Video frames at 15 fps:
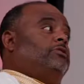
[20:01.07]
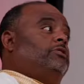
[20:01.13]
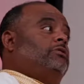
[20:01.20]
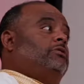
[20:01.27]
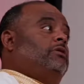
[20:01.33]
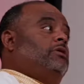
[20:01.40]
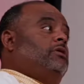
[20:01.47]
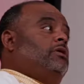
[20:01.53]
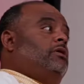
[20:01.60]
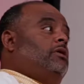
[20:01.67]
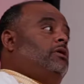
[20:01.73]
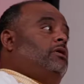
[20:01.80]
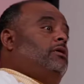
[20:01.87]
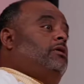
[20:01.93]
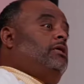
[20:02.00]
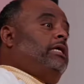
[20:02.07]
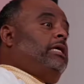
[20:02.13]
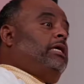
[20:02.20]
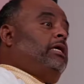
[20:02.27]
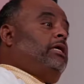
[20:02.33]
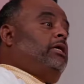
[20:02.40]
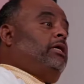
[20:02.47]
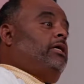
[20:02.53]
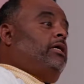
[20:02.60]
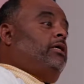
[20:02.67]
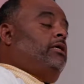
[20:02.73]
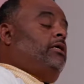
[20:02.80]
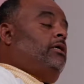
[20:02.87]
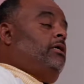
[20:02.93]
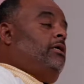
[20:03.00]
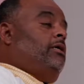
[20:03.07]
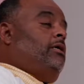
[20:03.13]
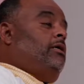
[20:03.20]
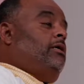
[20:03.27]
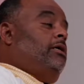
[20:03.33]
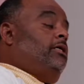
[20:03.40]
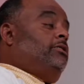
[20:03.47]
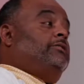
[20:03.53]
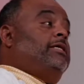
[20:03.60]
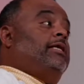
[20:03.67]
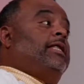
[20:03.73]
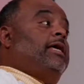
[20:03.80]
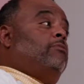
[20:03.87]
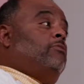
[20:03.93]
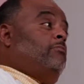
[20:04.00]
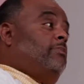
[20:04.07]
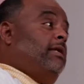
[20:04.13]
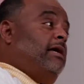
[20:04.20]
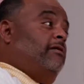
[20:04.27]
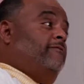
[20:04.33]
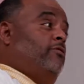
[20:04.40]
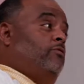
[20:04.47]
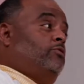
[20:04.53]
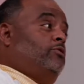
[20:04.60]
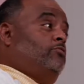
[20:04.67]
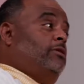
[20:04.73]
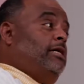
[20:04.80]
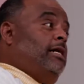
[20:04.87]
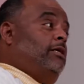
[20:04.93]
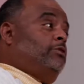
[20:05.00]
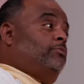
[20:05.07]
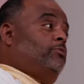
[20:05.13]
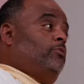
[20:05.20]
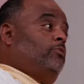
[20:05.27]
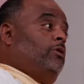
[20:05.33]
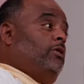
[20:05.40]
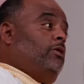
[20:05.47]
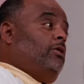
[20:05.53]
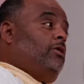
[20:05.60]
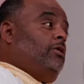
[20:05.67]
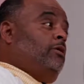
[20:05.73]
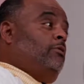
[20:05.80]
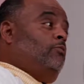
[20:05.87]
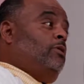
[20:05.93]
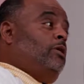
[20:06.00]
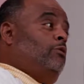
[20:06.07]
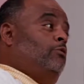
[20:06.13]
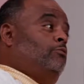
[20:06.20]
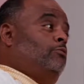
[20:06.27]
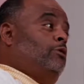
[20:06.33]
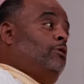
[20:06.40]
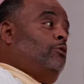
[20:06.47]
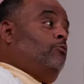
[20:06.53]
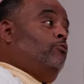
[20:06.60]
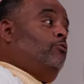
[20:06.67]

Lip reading: about religion, and it's not like when Black folk do gospel, we don't